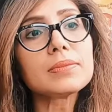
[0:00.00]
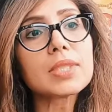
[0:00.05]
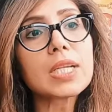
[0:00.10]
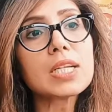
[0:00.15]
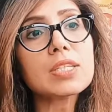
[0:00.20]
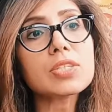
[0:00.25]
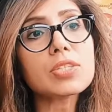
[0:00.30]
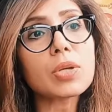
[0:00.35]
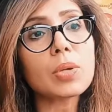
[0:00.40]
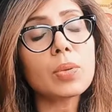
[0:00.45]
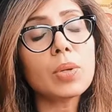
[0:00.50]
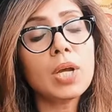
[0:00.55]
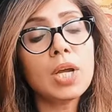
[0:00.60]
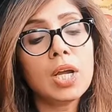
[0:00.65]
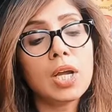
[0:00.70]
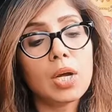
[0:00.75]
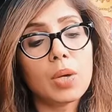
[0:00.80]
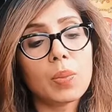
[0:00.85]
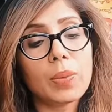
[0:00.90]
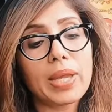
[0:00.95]
So
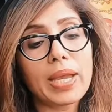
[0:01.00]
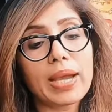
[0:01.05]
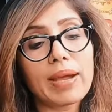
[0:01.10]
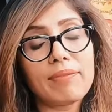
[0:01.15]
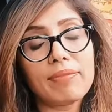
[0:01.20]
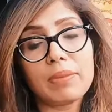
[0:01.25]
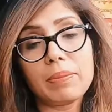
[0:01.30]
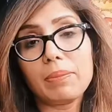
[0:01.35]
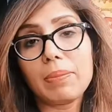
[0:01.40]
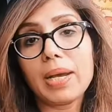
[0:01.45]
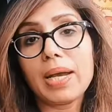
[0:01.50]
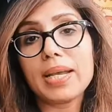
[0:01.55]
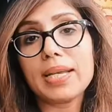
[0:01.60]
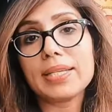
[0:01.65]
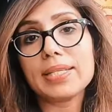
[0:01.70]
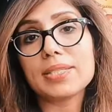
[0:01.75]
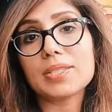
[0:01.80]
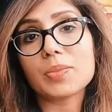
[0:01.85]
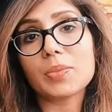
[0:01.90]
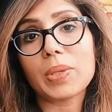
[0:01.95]
we have the
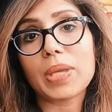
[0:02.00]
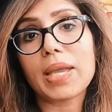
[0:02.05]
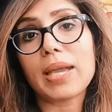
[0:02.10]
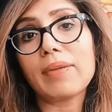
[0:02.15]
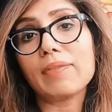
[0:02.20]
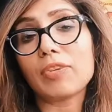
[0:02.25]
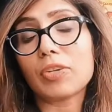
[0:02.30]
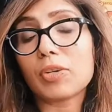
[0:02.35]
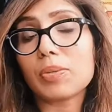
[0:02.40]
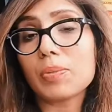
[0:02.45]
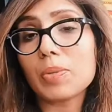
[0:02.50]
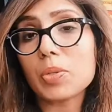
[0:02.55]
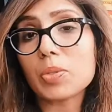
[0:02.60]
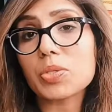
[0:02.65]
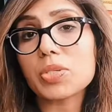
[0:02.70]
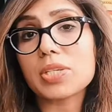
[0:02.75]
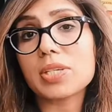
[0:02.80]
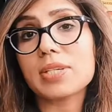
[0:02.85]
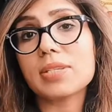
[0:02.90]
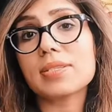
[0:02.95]
mind, we have your
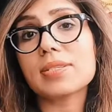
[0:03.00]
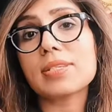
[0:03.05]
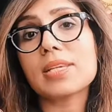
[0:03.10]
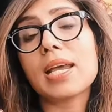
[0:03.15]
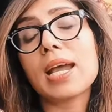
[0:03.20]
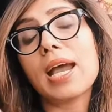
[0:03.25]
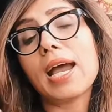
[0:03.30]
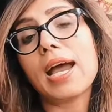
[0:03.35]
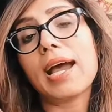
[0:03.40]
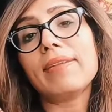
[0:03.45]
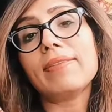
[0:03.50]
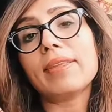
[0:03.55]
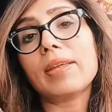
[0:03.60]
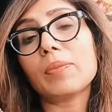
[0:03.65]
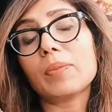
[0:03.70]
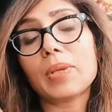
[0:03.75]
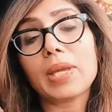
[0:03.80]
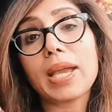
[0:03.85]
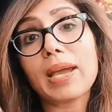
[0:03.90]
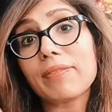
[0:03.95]
emotions, and
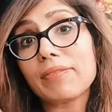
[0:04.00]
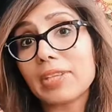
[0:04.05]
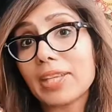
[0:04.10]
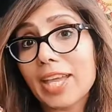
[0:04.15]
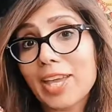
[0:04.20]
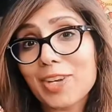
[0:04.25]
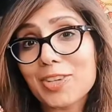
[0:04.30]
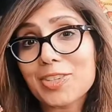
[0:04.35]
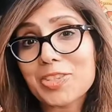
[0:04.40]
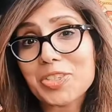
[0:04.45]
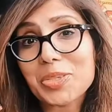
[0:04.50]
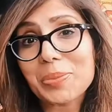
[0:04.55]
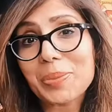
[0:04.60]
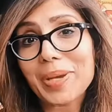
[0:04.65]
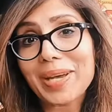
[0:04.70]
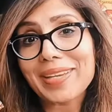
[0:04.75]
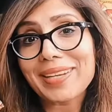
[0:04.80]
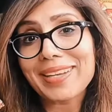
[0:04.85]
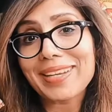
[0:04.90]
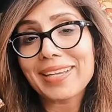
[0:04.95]
then we have the energy
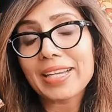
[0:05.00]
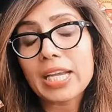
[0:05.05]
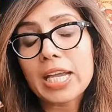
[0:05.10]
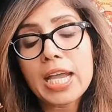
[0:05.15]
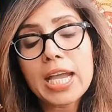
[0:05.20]
body.